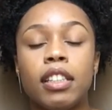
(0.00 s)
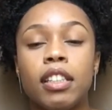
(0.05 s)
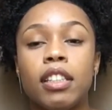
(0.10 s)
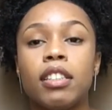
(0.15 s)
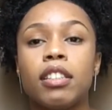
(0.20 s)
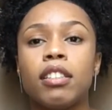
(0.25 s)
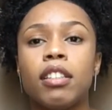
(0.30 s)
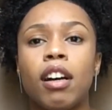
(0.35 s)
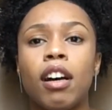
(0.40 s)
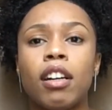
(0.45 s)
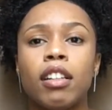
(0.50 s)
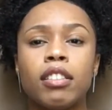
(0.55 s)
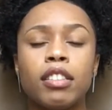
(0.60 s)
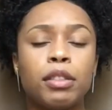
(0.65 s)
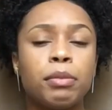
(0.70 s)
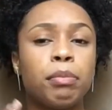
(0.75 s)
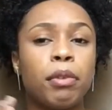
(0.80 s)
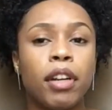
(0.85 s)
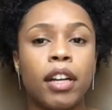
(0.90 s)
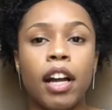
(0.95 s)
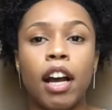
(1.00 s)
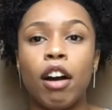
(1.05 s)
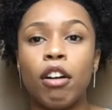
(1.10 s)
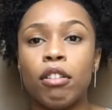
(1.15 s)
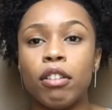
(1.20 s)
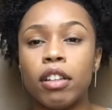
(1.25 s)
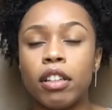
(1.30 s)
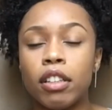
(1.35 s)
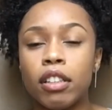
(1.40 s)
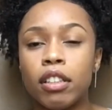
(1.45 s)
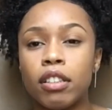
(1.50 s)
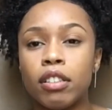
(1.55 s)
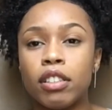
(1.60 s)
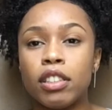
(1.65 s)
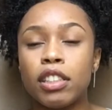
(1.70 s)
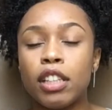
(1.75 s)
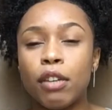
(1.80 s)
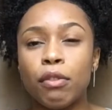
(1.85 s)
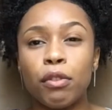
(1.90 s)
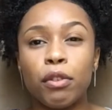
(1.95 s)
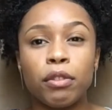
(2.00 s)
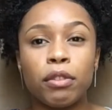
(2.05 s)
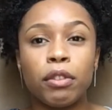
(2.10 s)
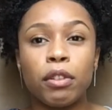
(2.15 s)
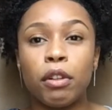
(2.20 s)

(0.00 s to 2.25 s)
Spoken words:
and it's not spread out in several